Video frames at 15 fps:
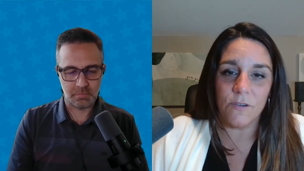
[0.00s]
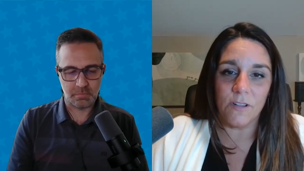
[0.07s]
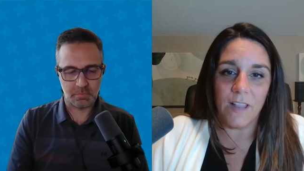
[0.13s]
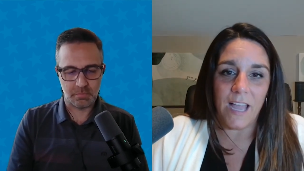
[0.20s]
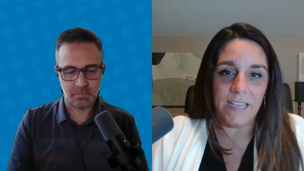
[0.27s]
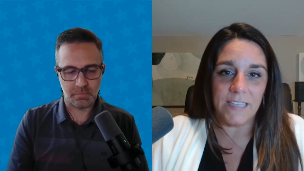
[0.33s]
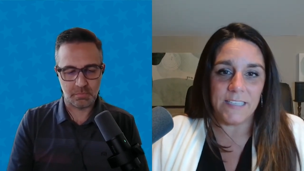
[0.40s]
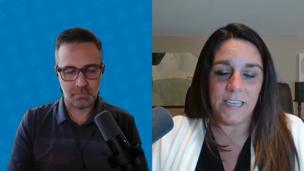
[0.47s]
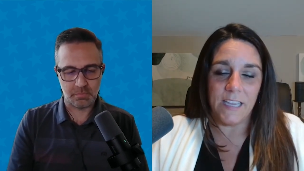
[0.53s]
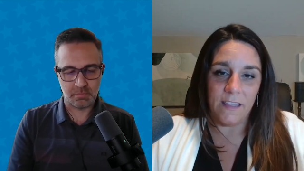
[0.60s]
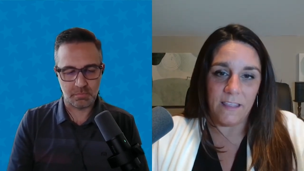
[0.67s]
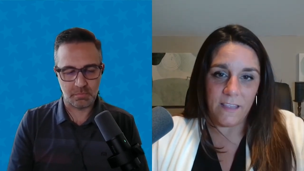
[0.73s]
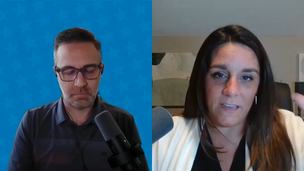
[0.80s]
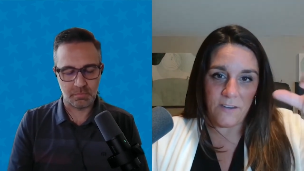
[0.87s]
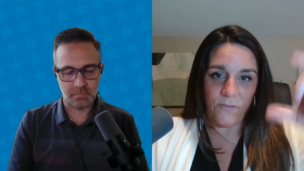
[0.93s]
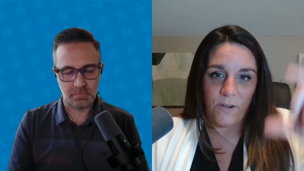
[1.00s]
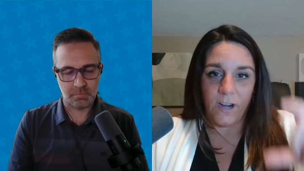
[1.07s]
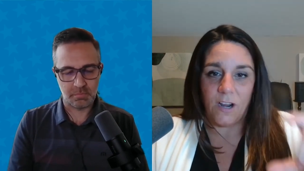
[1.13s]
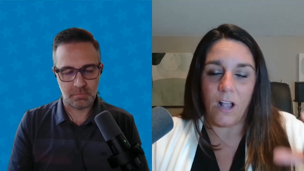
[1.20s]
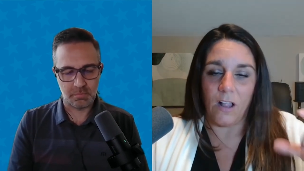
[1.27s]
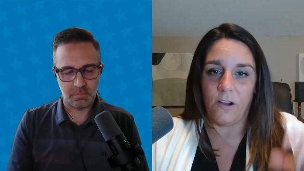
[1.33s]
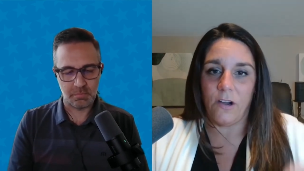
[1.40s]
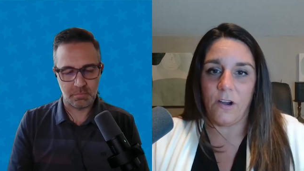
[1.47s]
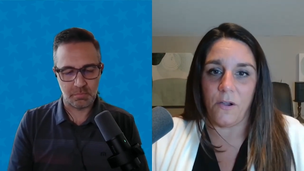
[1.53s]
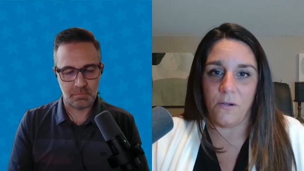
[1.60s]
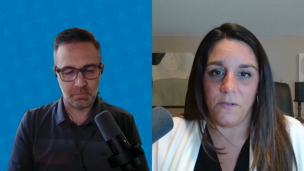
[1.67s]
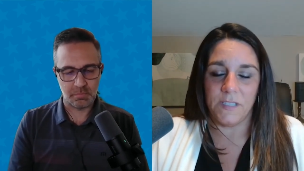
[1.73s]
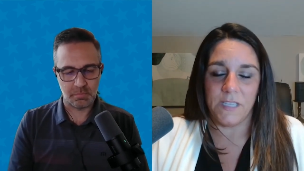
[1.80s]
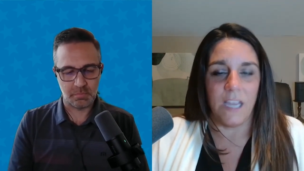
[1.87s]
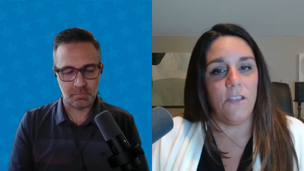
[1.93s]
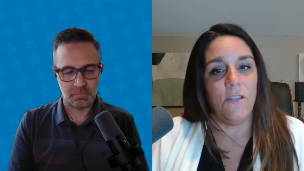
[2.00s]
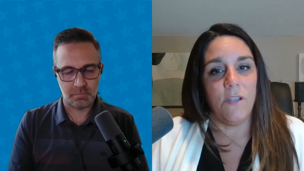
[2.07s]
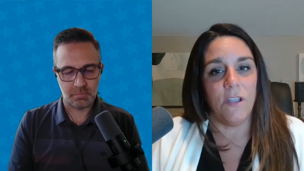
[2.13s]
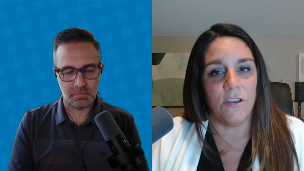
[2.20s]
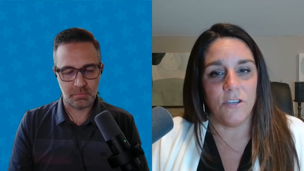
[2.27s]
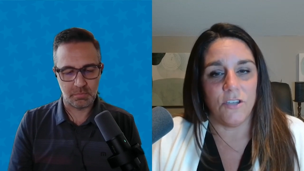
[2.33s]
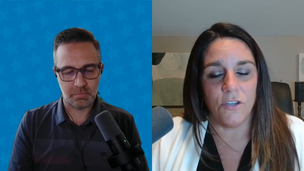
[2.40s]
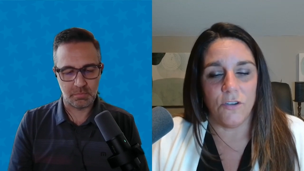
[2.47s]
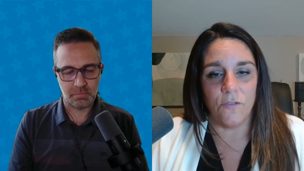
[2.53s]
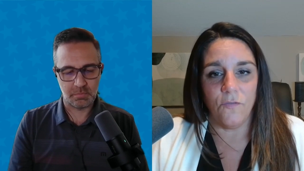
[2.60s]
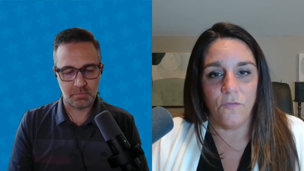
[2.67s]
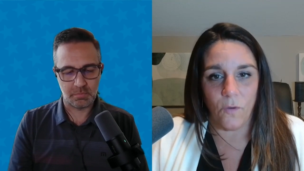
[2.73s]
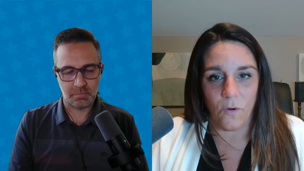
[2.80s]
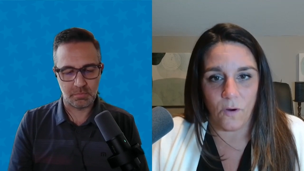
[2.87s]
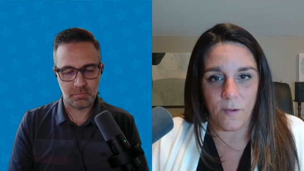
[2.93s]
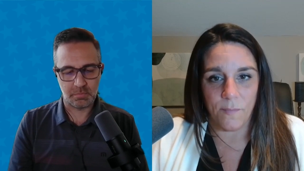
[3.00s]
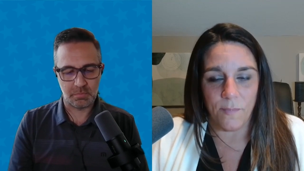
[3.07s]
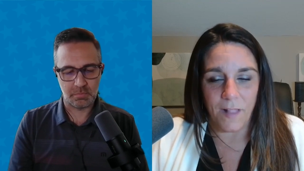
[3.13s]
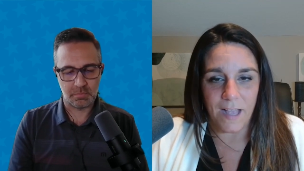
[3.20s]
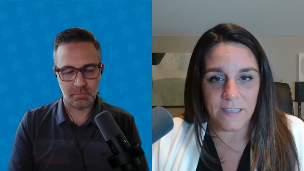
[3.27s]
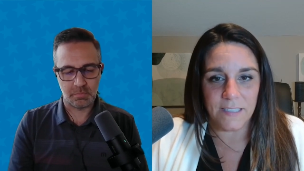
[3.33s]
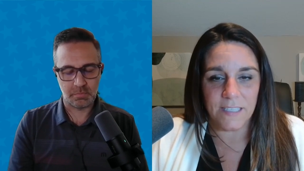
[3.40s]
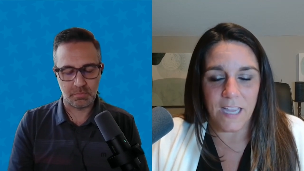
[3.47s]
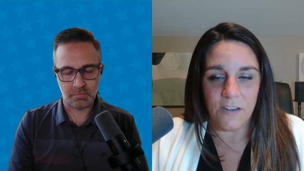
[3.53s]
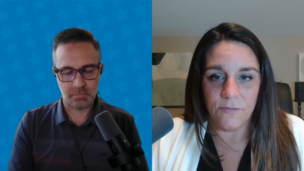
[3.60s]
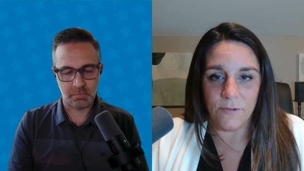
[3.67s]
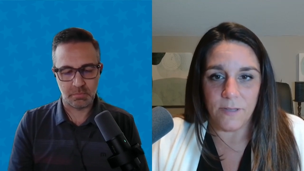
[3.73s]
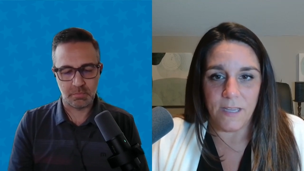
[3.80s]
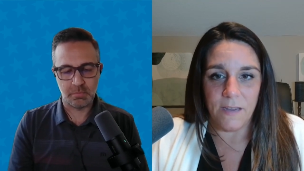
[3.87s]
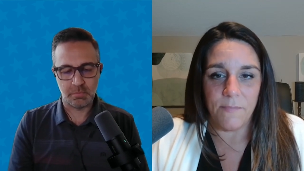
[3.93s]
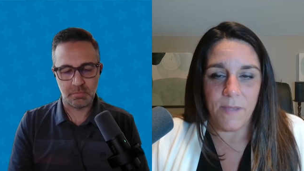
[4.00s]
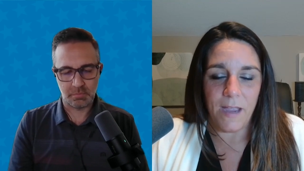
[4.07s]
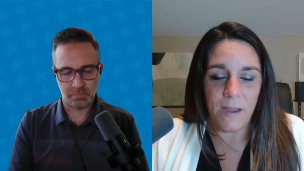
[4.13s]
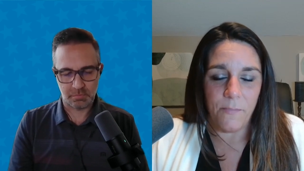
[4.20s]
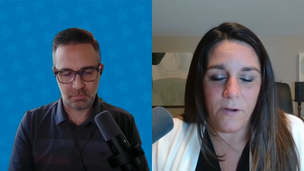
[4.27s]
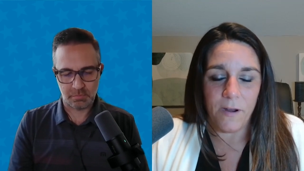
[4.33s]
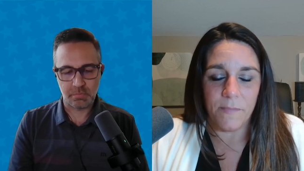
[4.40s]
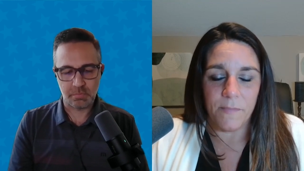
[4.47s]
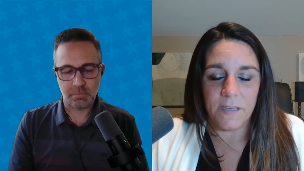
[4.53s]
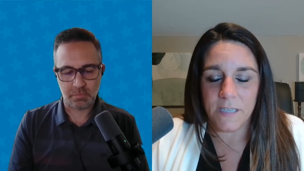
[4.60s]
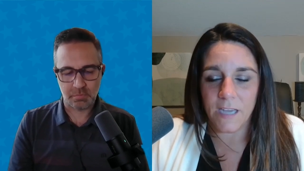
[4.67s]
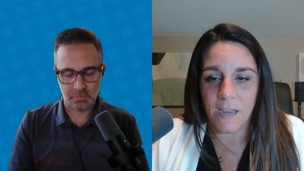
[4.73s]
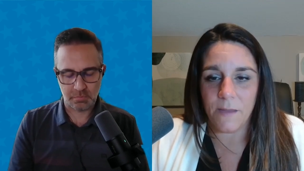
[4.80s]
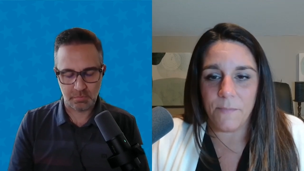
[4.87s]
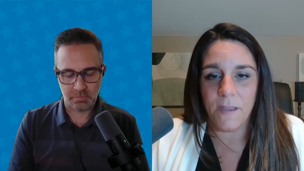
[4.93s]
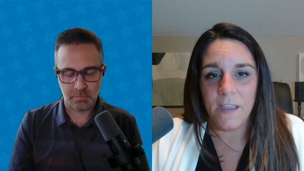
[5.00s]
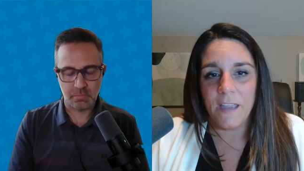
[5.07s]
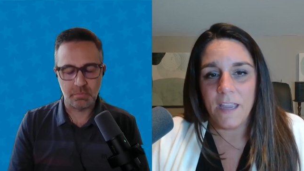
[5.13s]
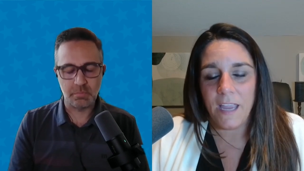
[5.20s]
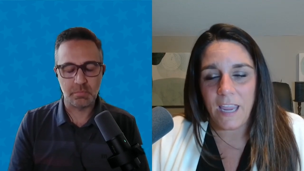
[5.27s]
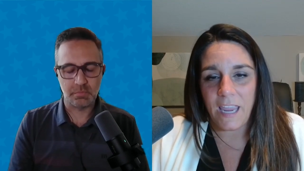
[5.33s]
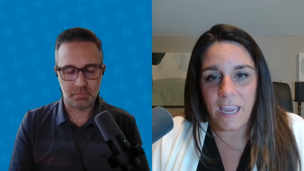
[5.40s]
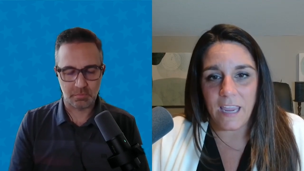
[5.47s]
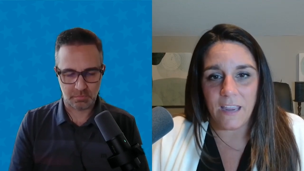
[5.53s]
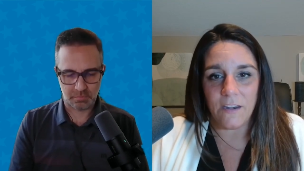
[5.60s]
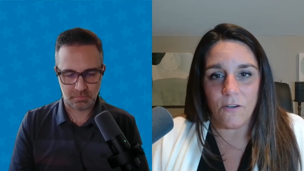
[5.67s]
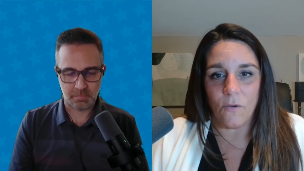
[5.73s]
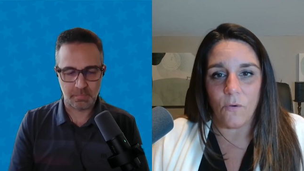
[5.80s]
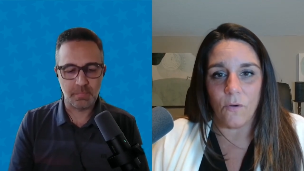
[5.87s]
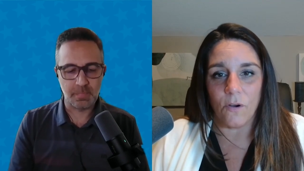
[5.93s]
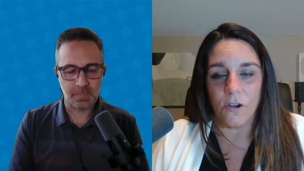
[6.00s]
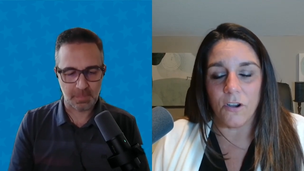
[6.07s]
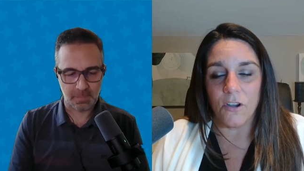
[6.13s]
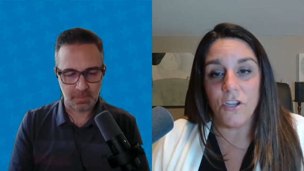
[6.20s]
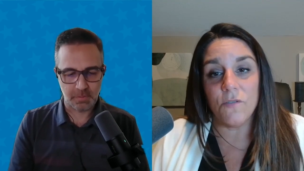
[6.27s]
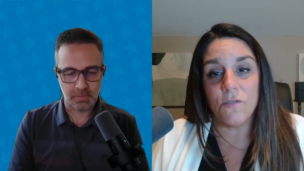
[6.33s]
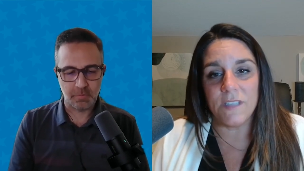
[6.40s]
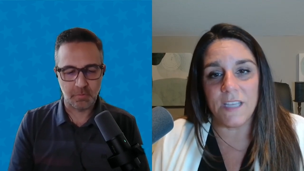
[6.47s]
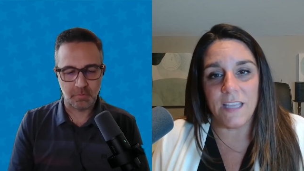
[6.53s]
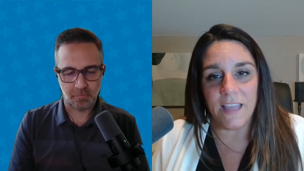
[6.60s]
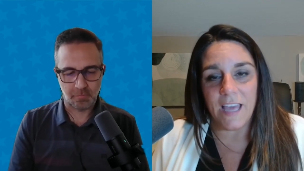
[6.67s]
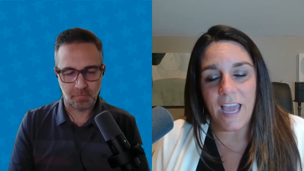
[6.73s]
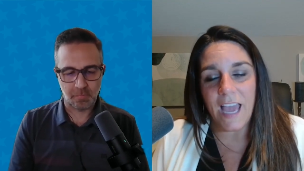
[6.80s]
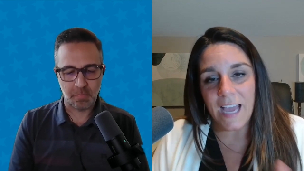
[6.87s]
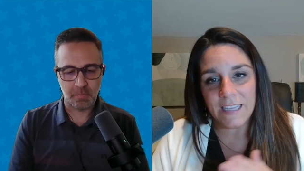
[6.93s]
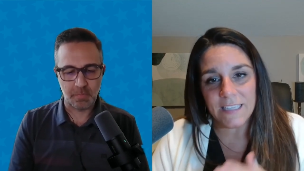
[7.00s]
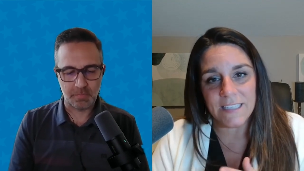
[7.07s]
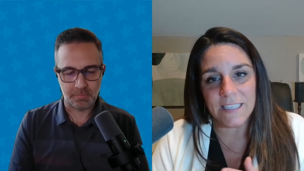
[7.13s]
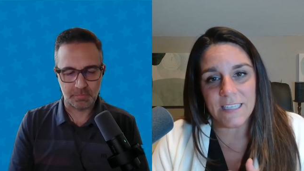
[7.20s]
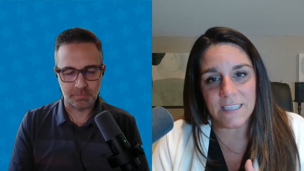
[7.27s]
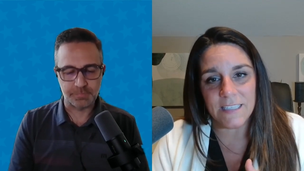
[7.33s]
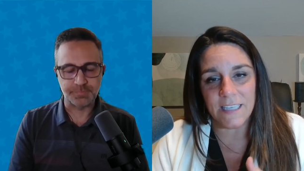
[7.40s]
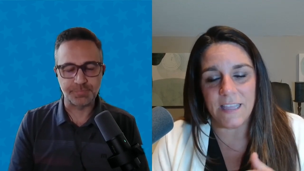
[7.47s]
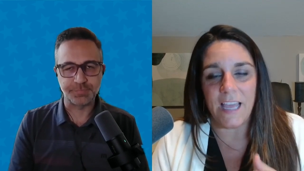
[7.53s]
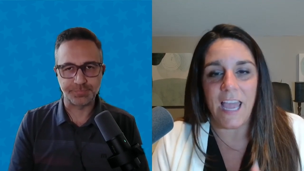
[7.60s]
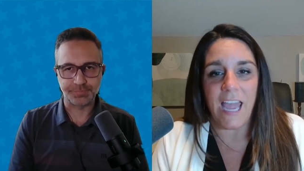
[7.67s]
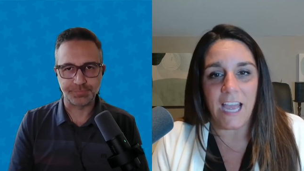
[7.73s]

Speaker 1: utilizing the different color codes that you can do for block scheduling by appointment type and or using the x's and the